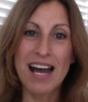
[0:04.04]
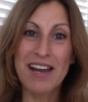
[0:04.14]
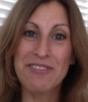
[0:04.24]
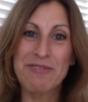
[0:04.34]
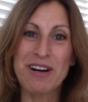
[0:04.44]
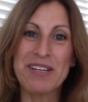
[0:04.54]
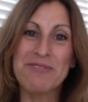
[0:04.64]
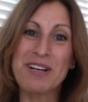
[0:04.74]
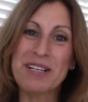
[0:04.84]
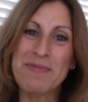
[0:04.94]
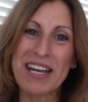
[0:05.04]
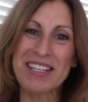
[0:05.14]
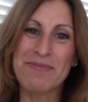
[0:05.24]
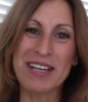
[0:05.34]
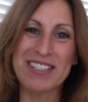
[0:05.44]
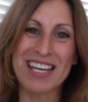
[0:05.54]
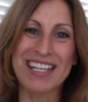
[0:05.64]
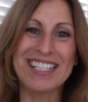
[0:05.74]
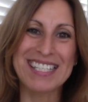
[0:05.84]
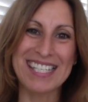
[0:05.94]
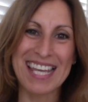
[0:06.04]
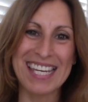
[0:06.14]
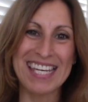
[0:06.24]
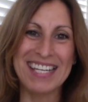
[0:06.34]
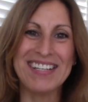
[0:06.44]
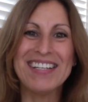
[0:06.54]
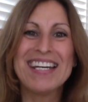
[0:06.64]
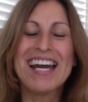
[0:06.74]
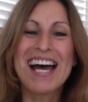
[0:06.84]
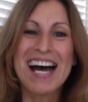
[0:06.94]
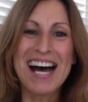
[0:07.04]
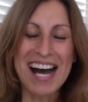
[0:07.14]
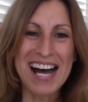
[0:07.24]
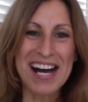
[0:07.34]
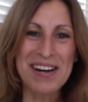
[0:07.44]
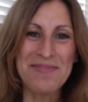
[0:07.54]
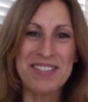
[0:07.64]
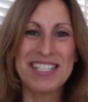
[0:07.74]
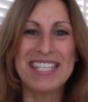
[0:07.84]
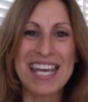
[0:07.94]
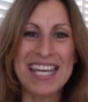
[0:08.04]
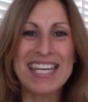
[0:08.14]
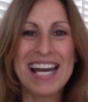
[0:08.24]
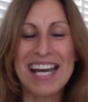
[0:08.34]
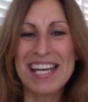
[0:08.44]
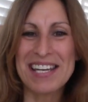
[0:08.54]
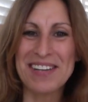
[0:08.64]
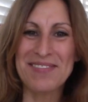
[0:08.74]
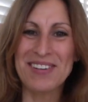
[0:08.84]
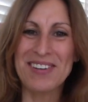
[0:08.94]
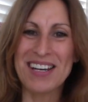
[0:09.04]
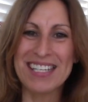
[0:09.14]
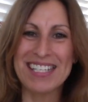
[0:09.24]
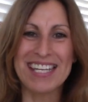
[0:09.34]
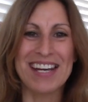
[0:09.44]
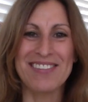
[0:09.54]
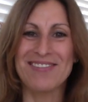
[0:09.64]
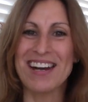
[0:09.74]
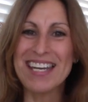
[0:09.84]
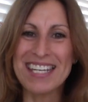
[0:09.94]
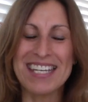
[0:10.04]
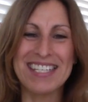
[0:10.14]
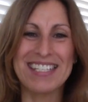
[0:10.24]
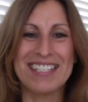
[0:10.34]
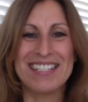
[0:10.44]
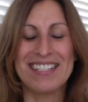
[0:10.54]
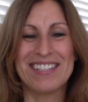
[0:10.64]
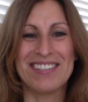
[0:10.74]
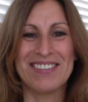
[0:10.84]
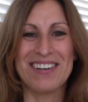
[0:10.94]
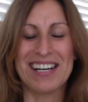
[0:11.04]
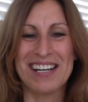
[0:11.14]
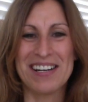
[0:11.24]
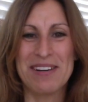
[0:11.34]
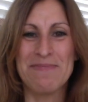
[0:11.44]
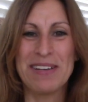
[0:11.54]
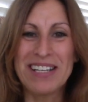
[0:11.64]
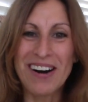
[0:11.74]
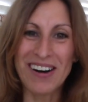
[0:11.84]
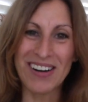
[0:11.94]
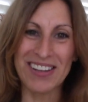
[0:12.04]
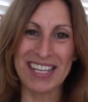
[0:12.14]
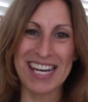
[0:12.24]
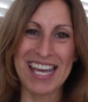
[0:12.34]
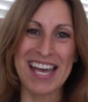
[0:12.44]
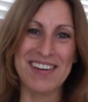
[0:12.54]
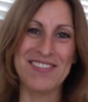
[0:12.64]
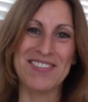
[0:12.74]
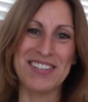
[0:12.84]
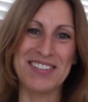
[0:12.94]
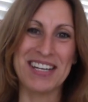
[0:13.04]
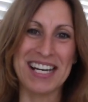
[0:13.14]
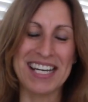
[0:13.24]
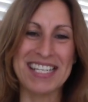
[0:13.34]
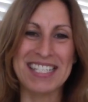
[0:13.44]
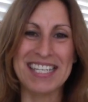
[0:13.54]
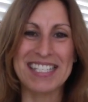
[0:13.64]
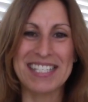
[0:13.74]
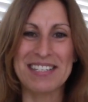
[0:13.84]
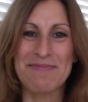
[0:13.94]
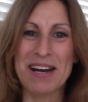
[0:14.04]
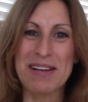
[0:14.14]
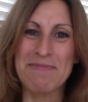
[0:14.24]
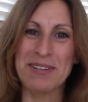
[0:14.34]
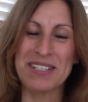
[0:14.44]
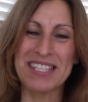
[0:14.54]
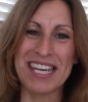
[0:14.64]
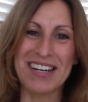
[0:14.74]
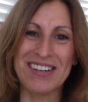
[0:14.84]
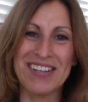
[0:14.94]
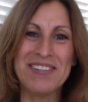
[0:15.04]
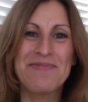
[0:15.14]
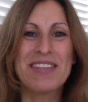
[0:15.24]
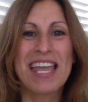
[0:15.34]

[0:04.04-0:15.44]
Hi everyone, welcome back to my channel. It's Nettie here. Um, today I am going to get right into uh, a big haul that I have for you guys. It's my birthday haul.